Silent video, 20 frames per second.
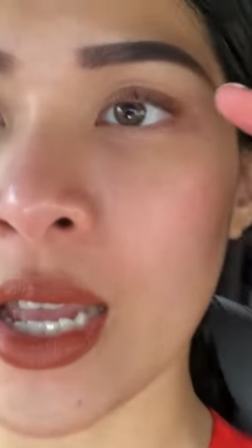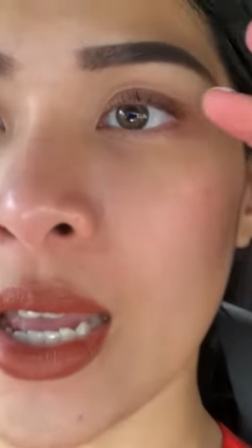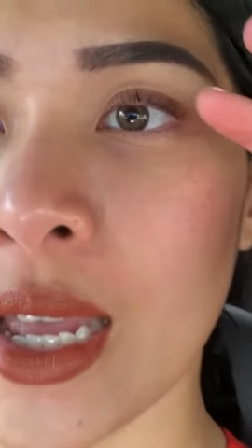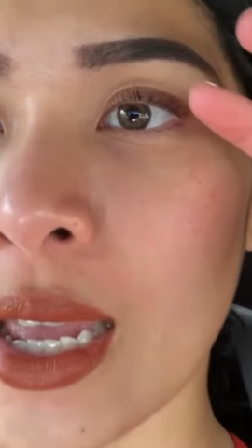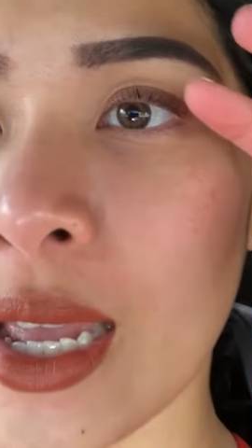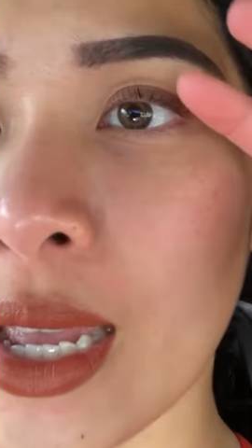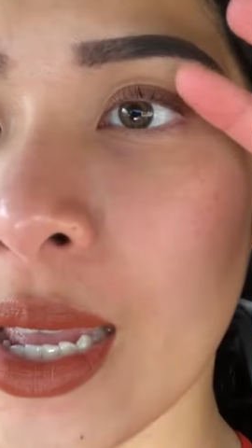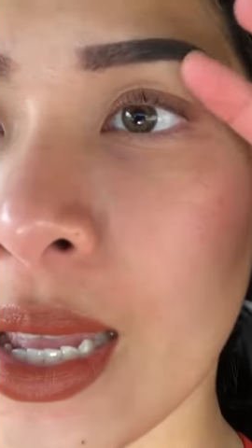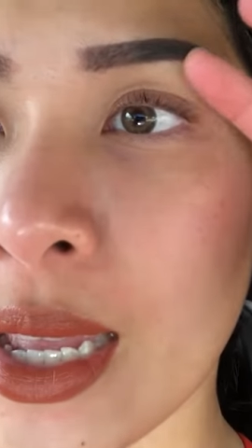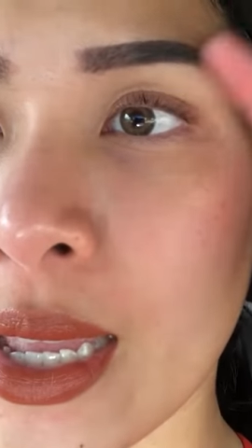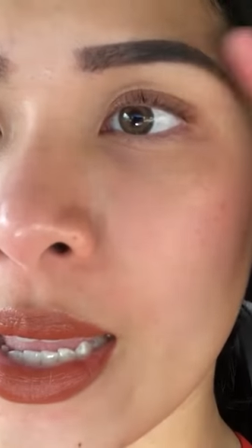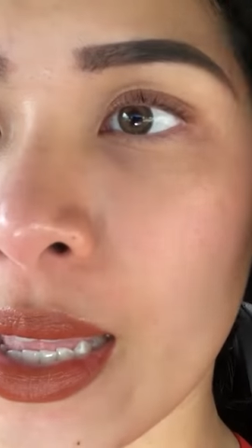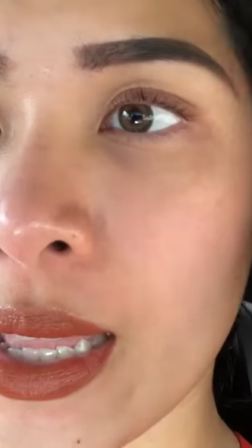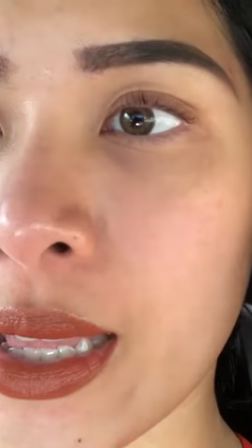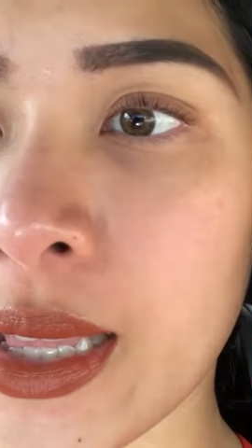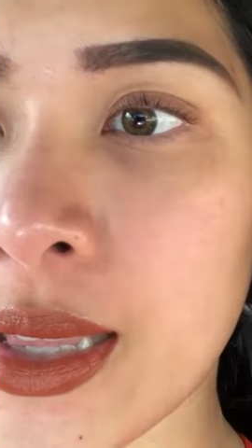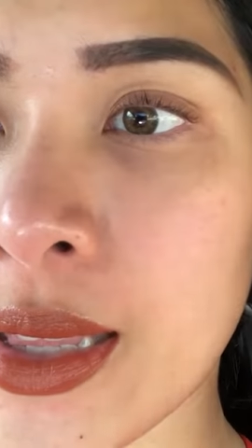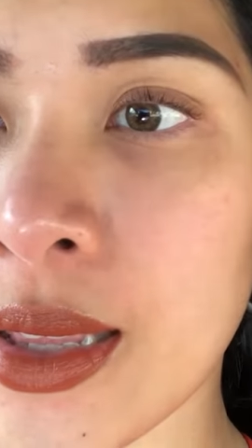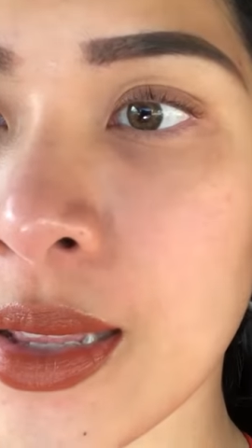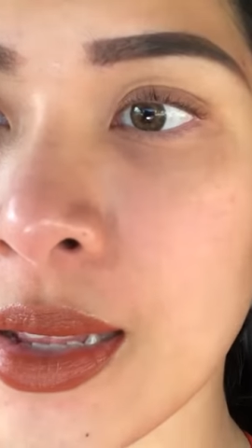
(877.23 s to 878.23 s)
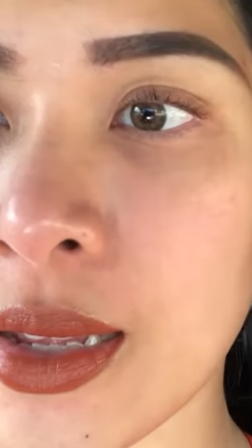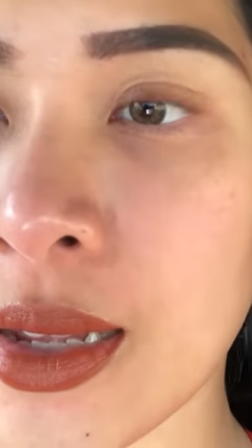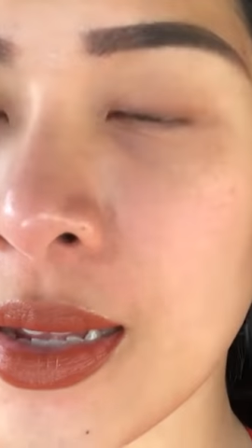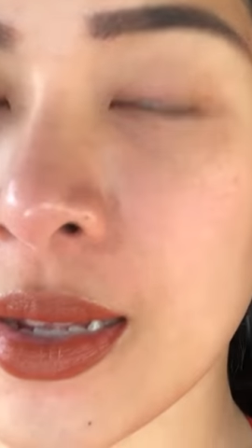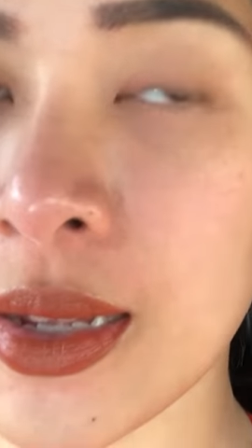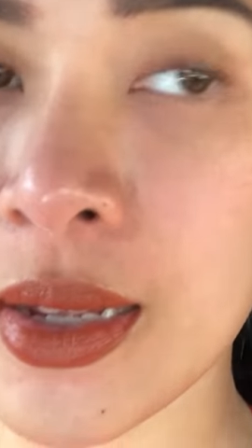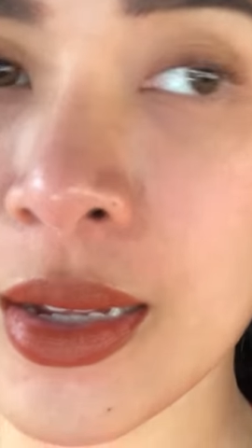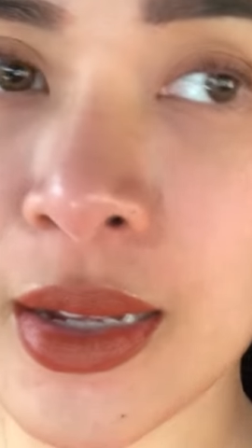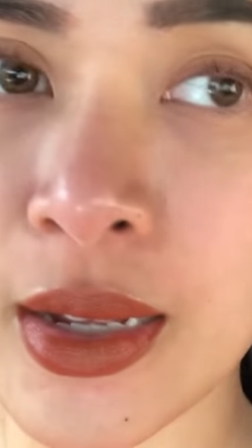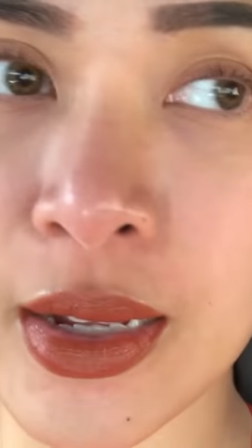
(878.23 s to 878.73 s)
And
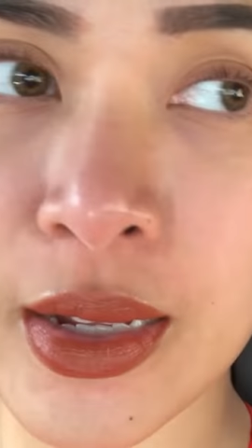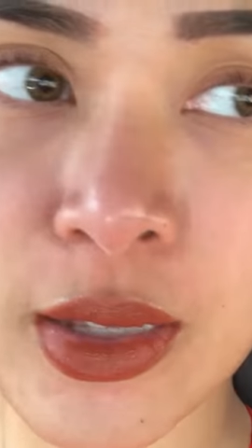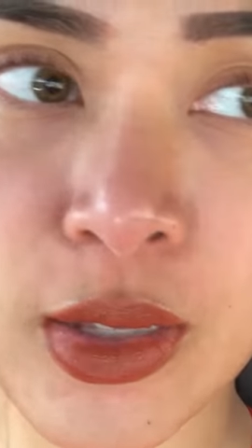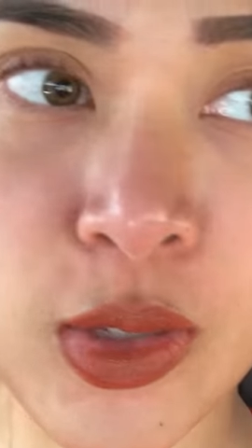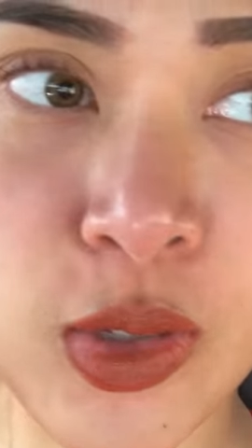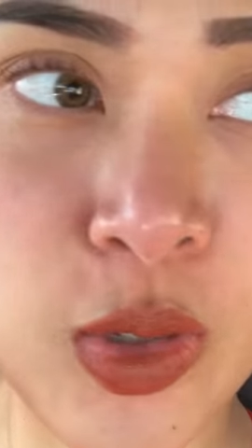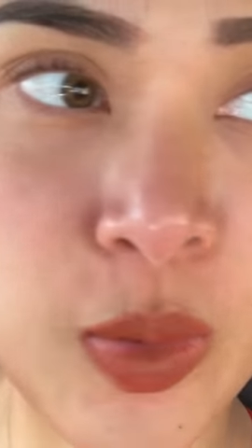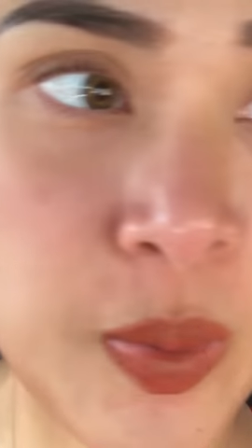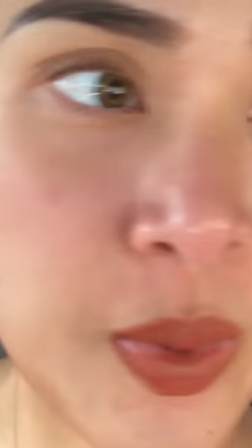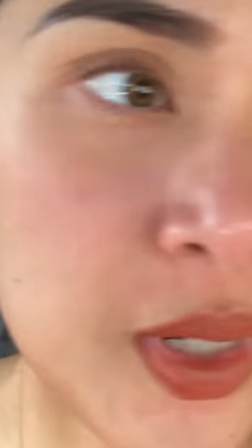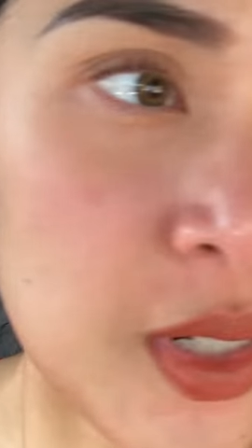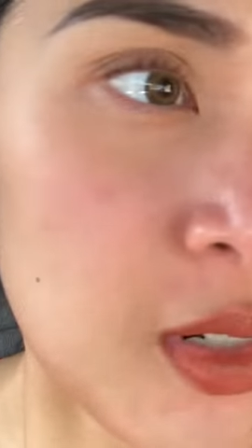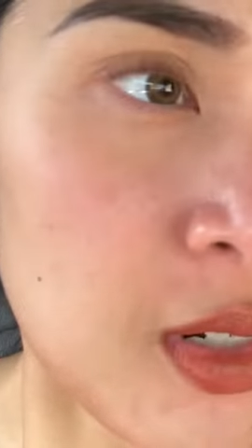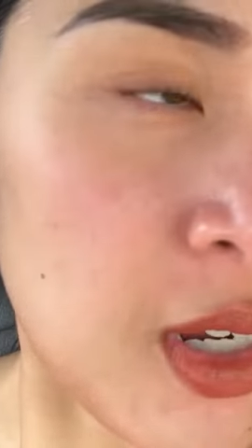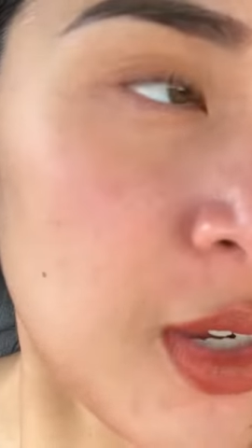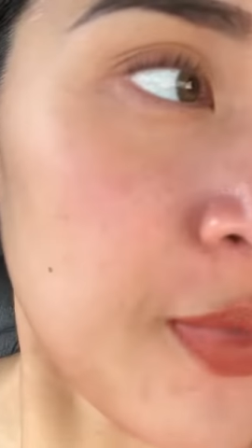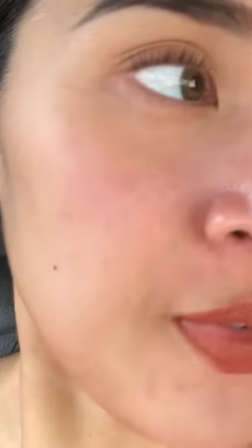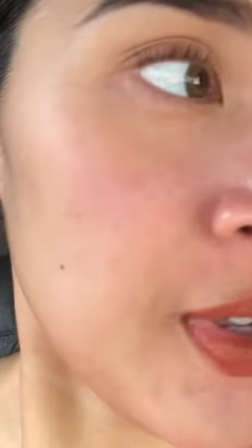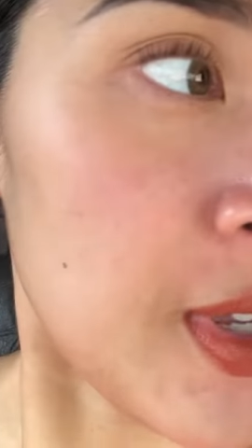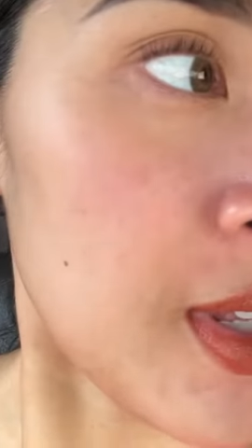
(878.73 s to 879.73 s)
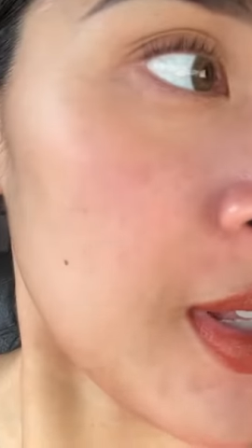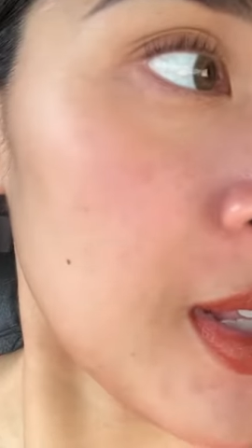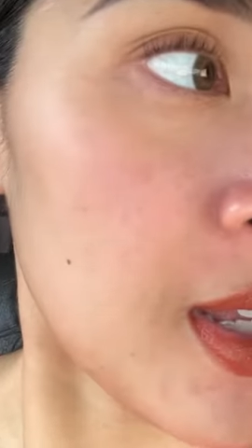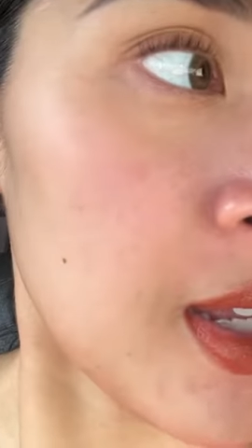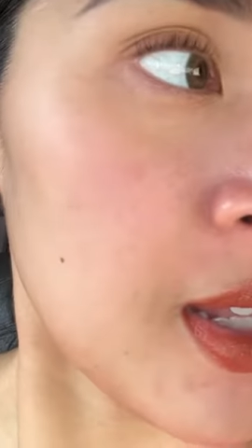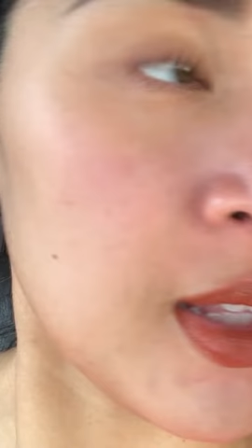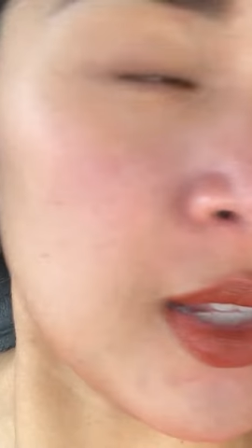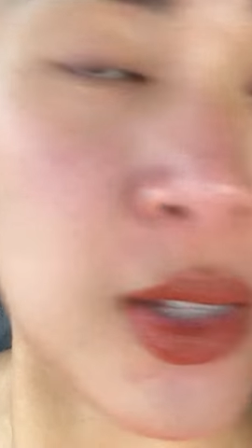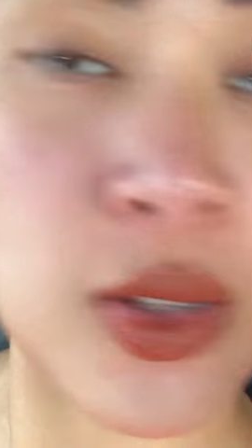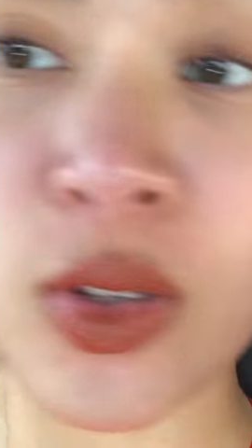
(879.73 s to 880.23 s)
it's super traffic
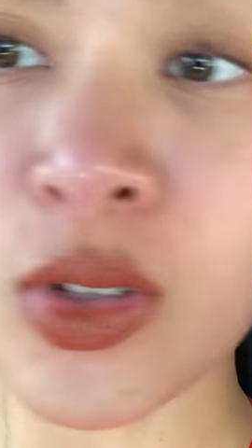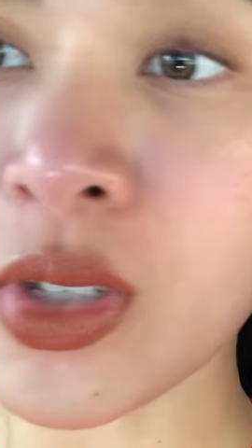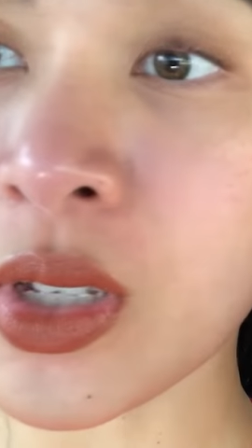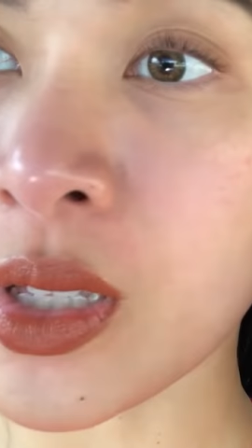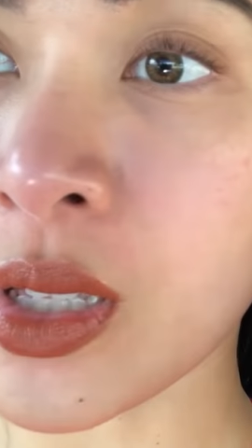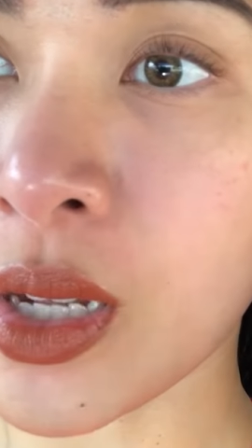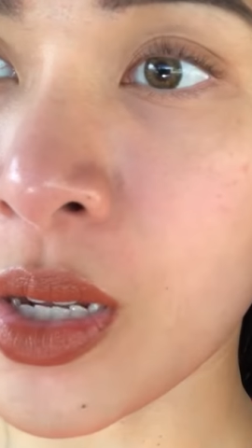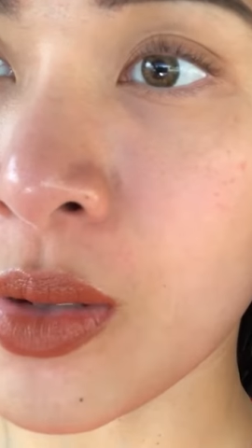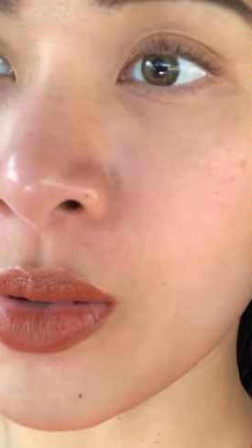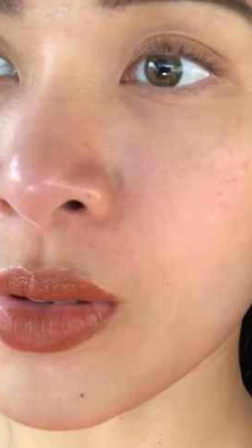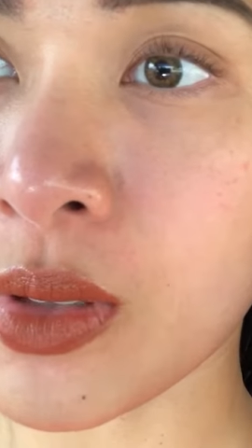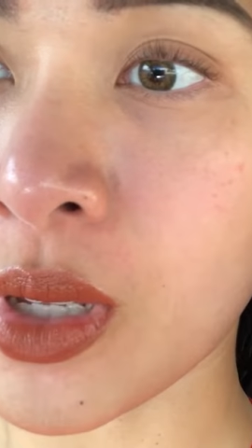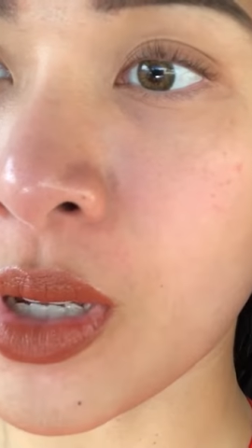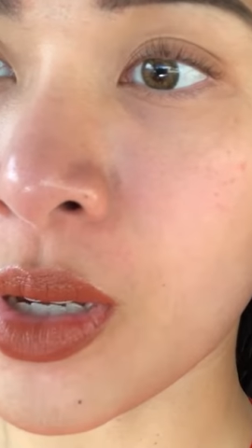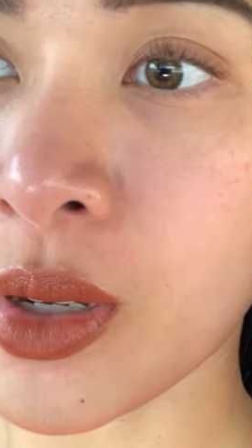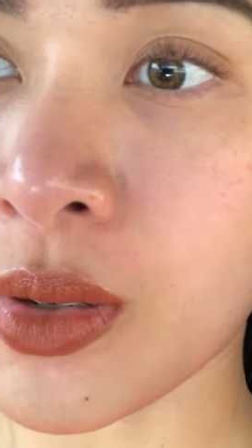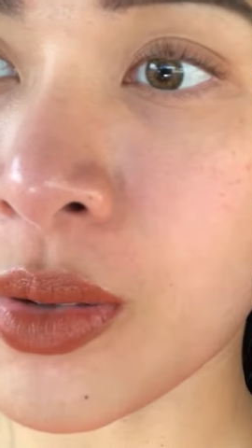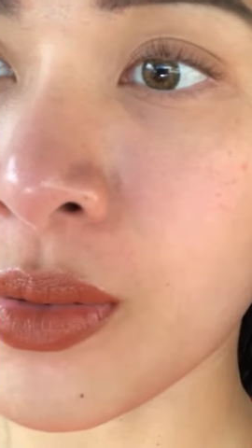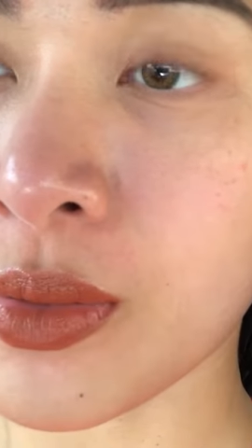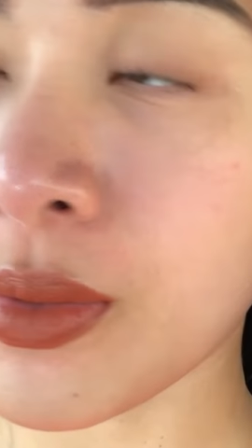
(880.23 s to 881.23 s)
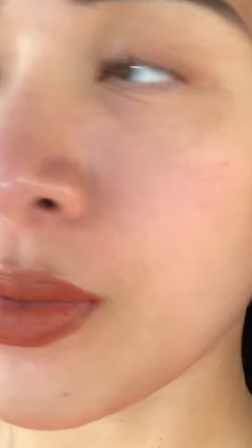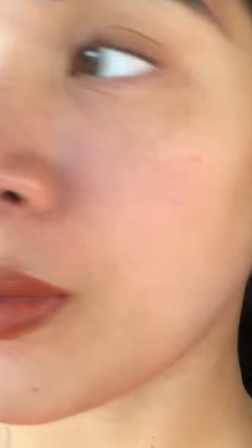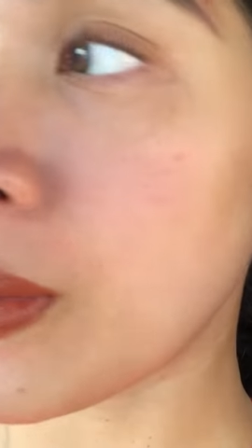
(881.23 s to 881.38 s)
na dito sa downtown.